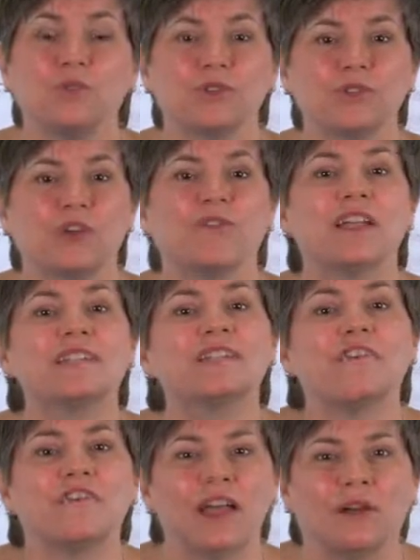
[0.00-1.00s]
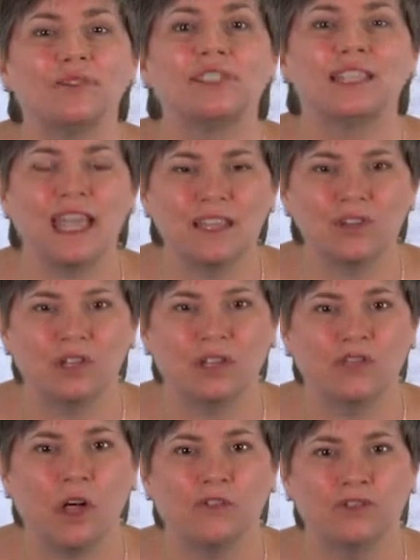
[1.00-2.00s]
will serve as the foundation
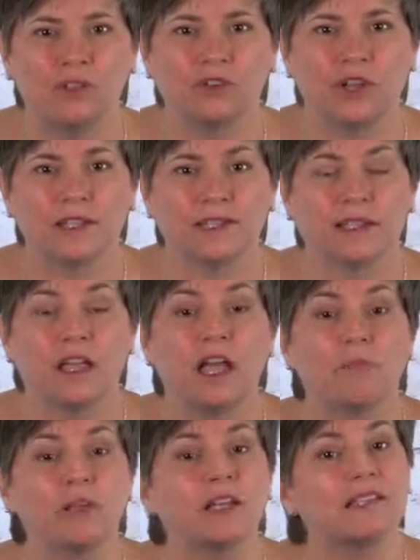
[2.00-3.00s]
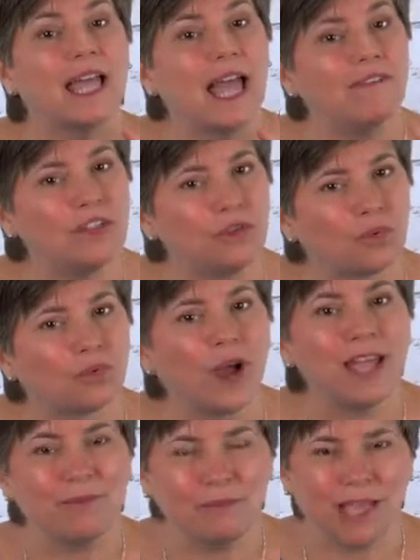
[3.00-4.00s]
of all fundraising, because having the
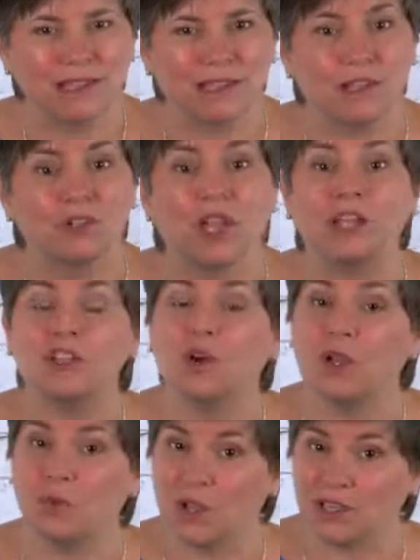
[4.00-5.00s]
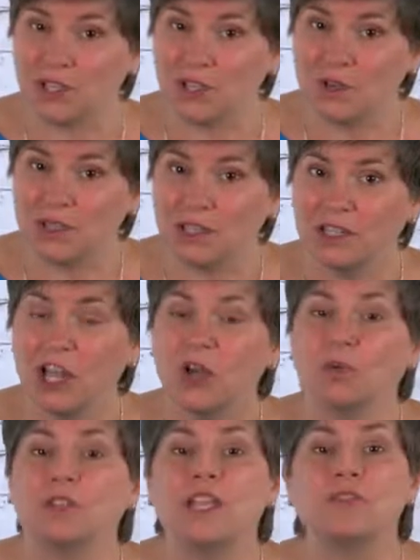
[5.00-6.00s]
right message and knowing when to use it
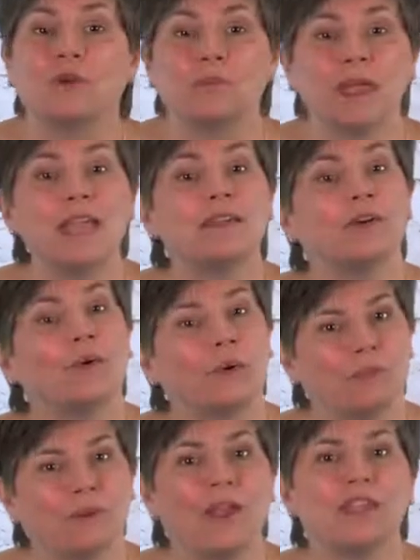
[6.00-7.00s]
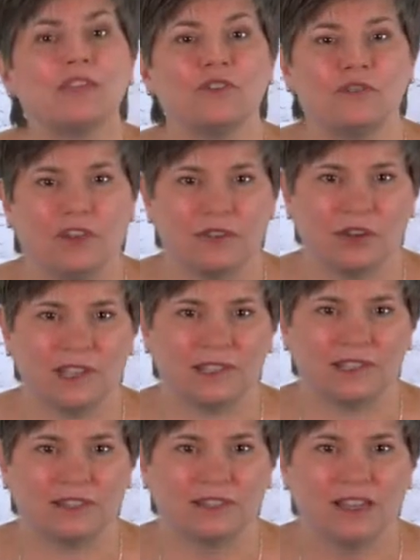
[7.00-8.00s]
will either make or break your
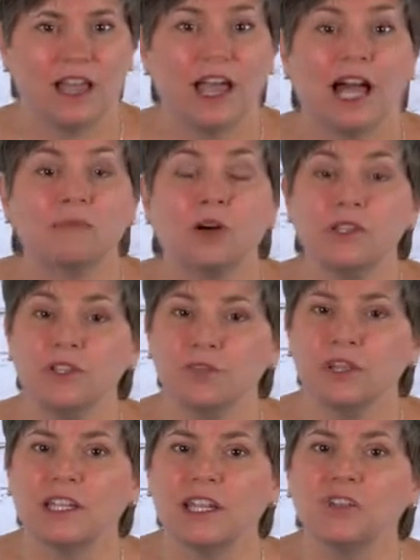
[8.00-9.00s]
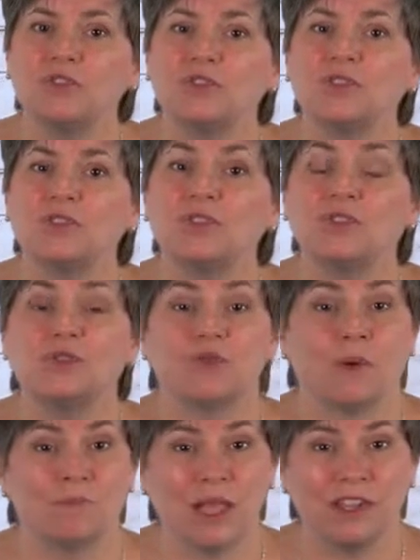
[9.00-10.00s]
fundraising. I'm also going to introduce you
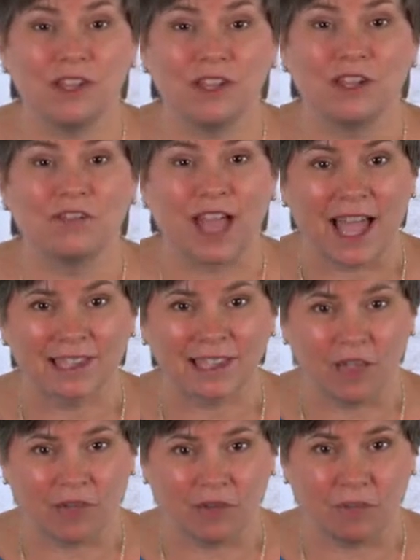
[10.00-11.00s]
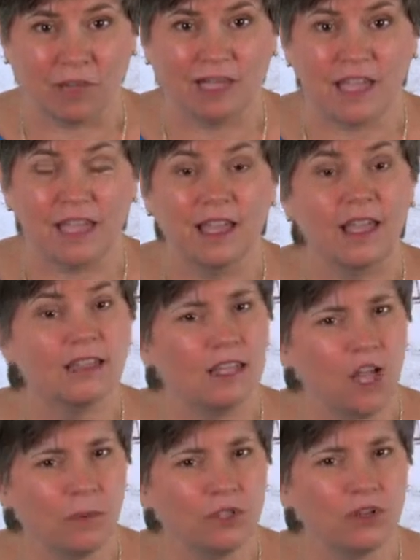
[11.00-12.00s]
to a method of asking for money
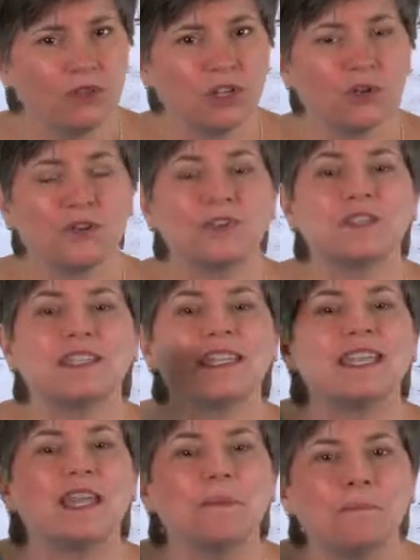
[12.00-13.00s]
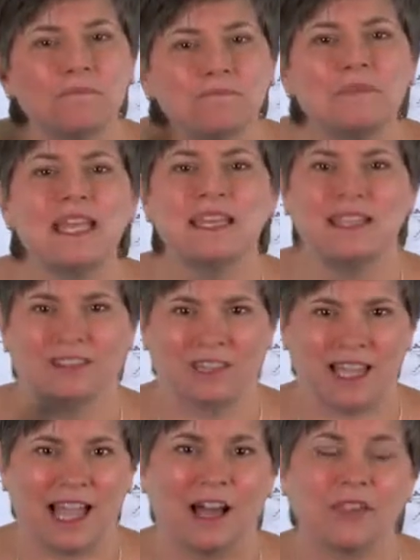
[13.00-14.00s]
that helps your donors see
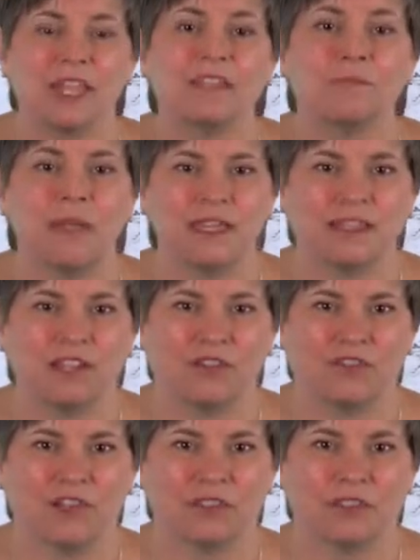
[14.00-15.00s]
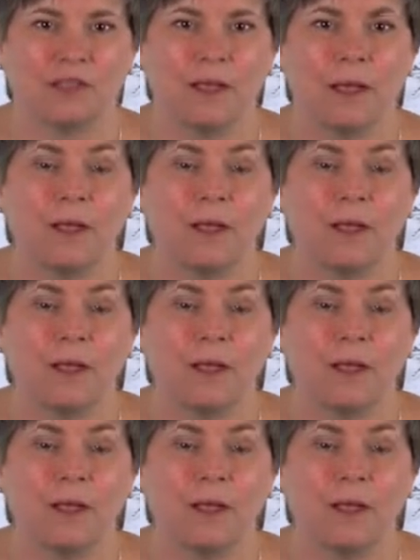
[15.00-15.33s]
immediately how they can make a difference.